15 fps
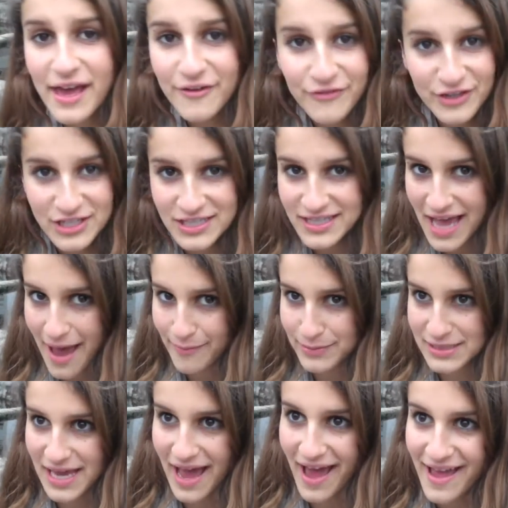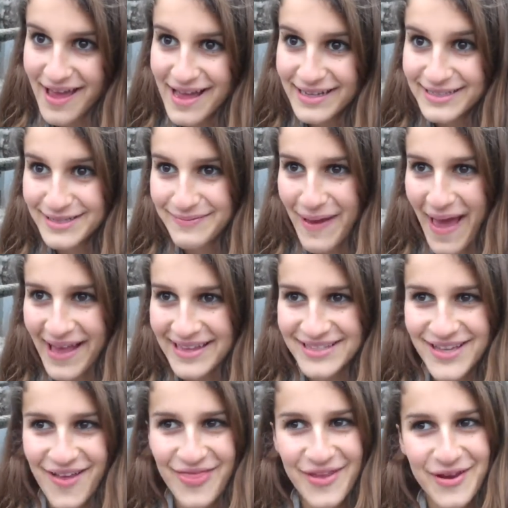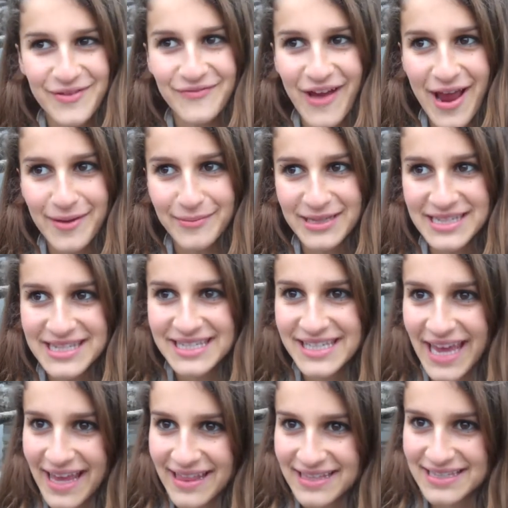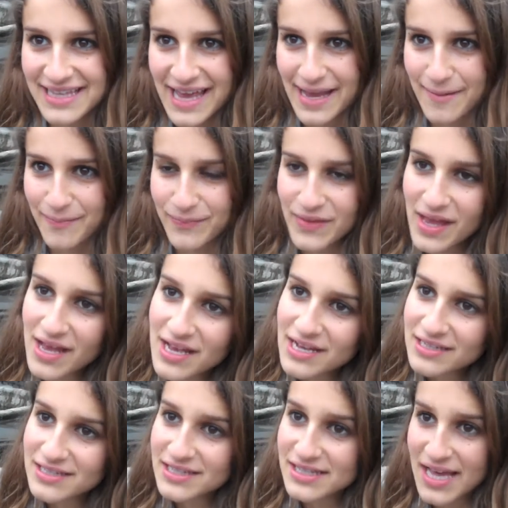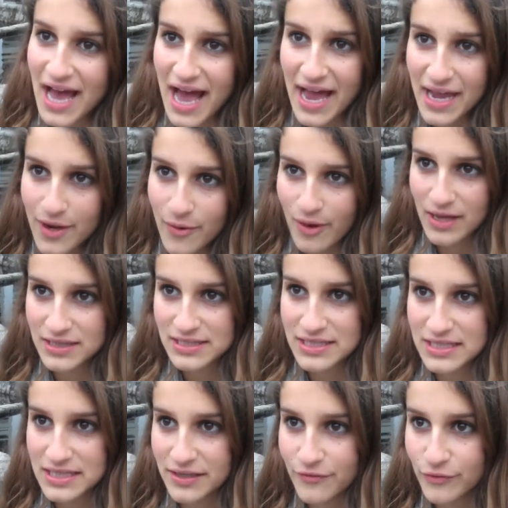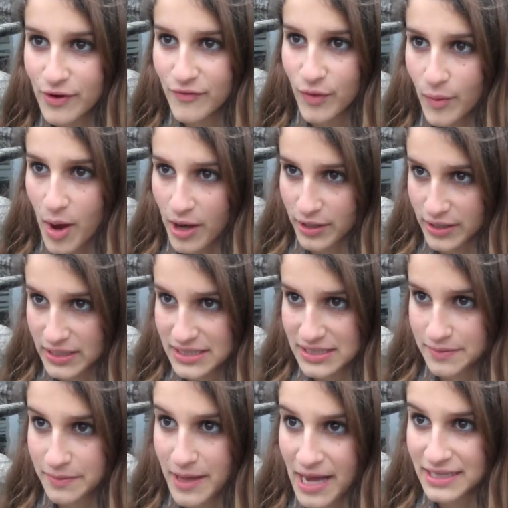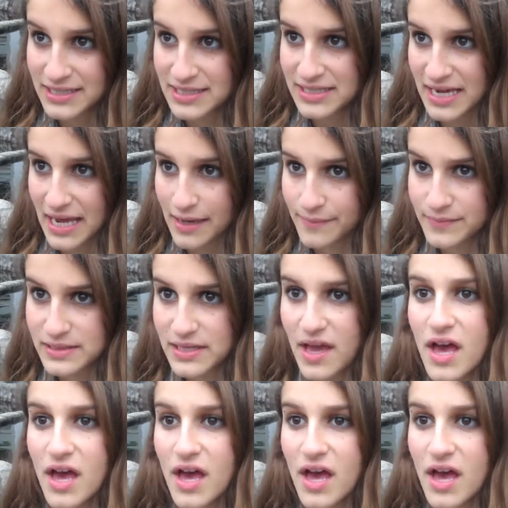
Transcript: A fish's habitat depends on their environment staying the same. Since a high quantity of river water is supplied to dams,